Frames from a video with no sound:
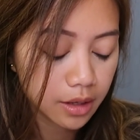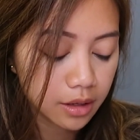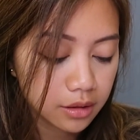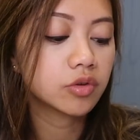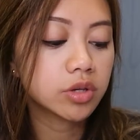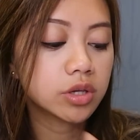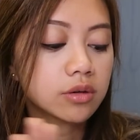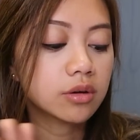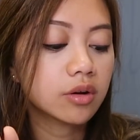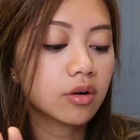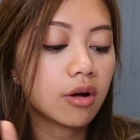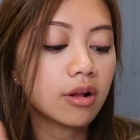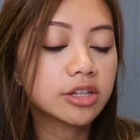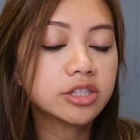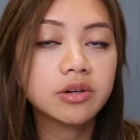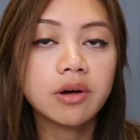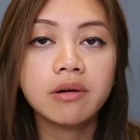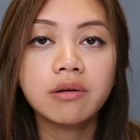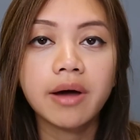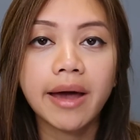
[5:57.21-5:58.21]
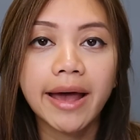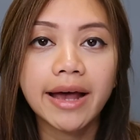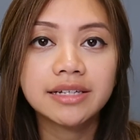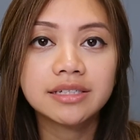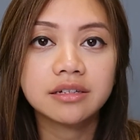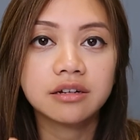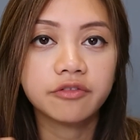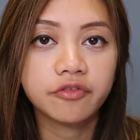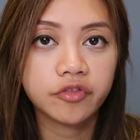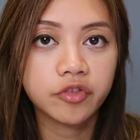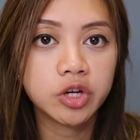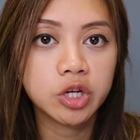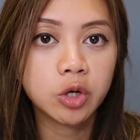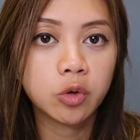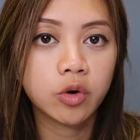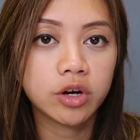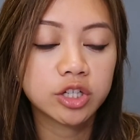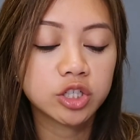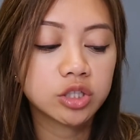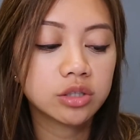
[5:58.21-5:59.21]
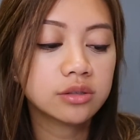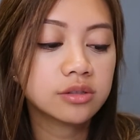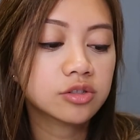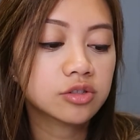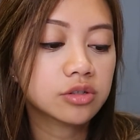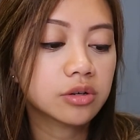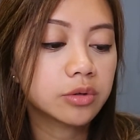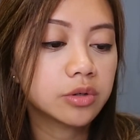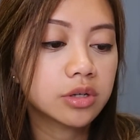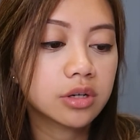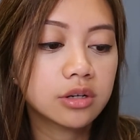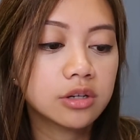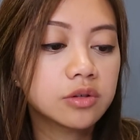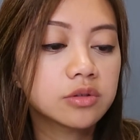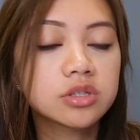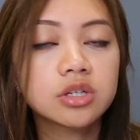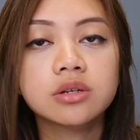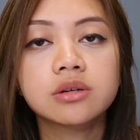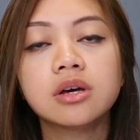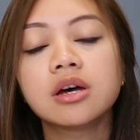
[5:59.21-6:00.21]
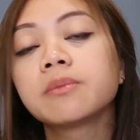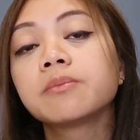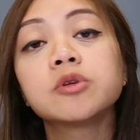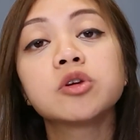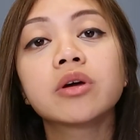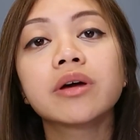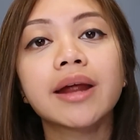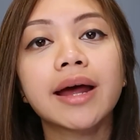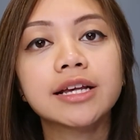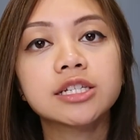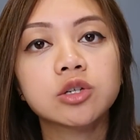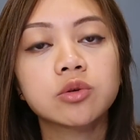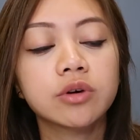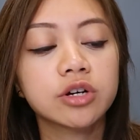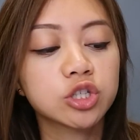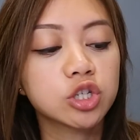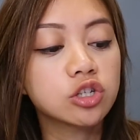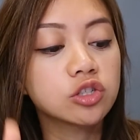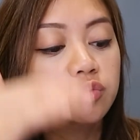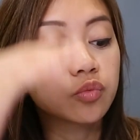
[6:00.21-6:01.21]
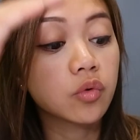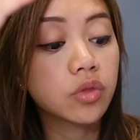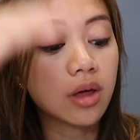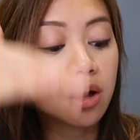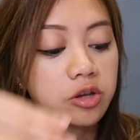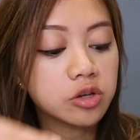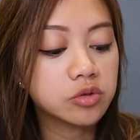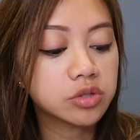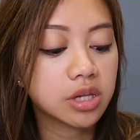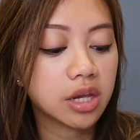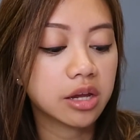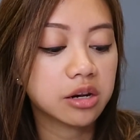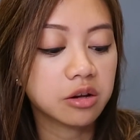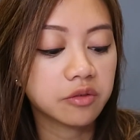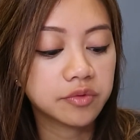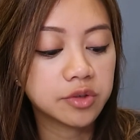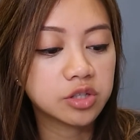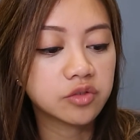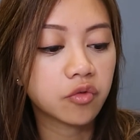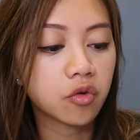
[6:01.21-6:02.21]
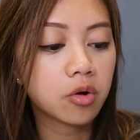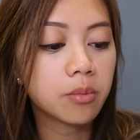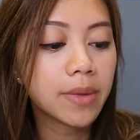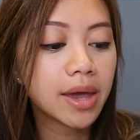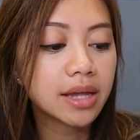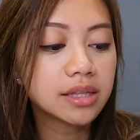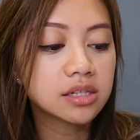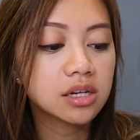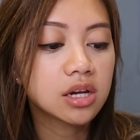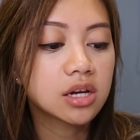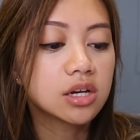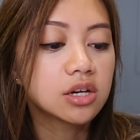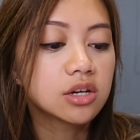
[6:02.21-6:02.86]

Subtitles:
So you can also ask a free question. So you can use you can ask questions without using any of these formats.